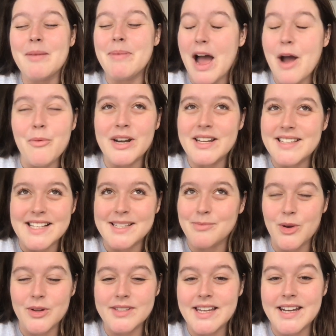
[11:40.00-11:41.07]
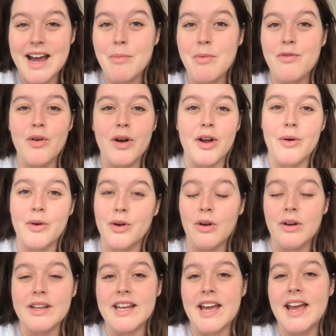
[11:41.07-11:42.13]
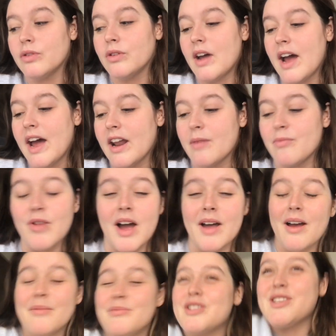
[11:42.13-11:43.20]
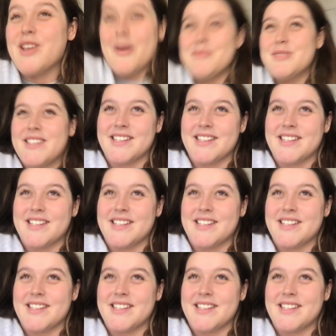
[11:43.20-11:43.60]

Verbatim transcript: yeah, I wanted to get some content out before I go on holiday, and I'm I'm just I'm just